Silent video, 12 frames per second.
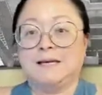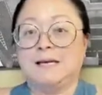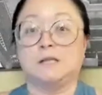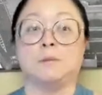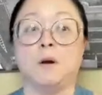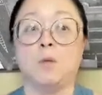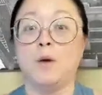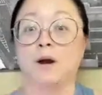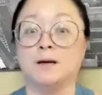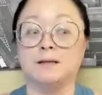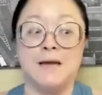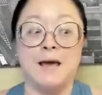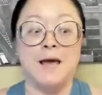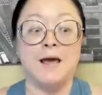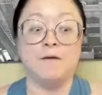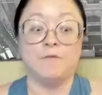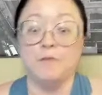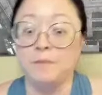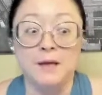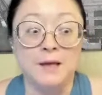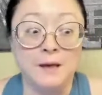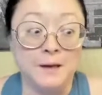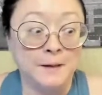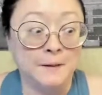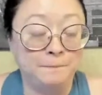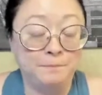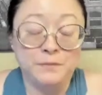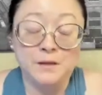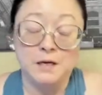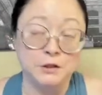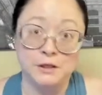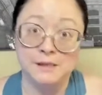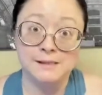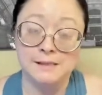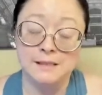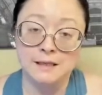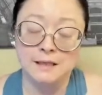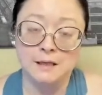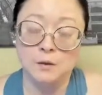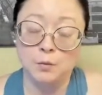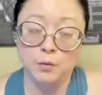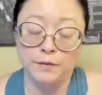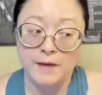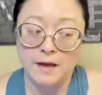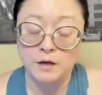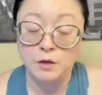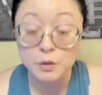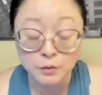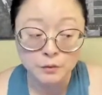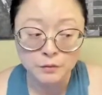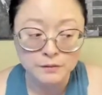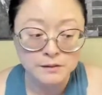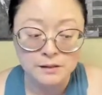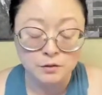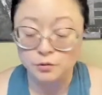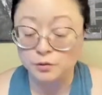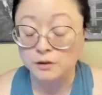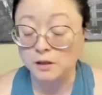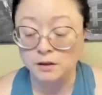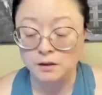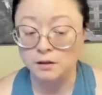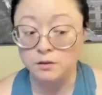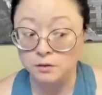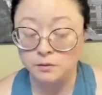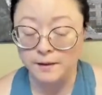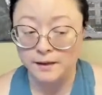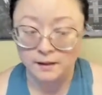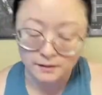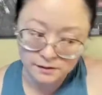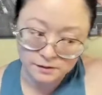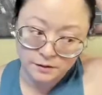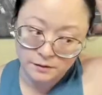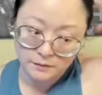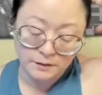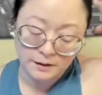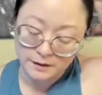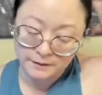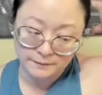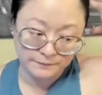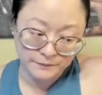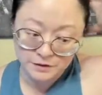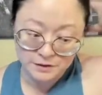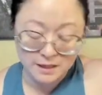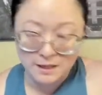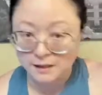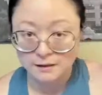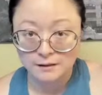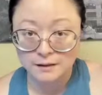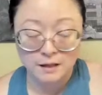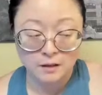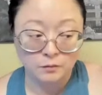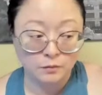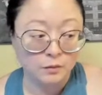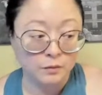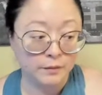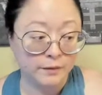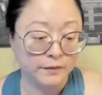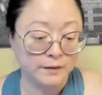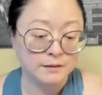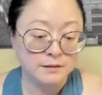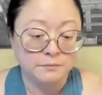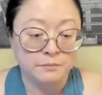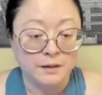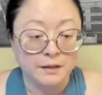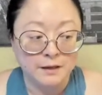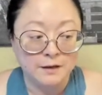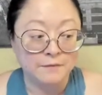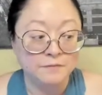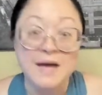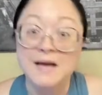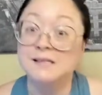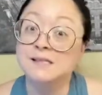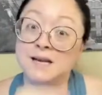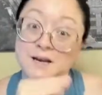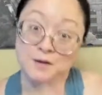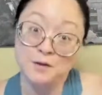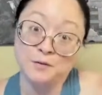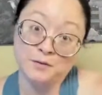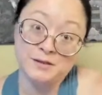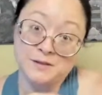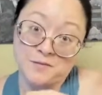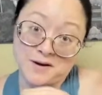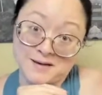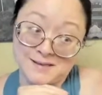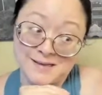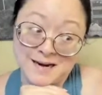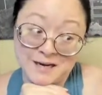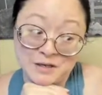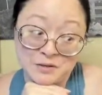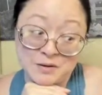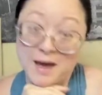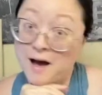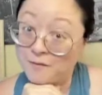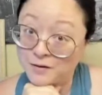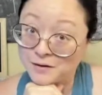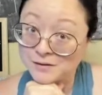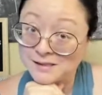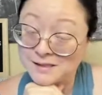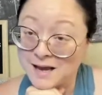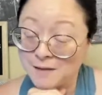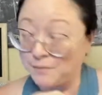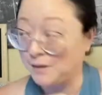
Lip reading: it's been a weird day for me adjusting with that news. There's really nothing you can do about it, so you just kind of got to roll with it. But that's another reason why I decided to do Calvados today,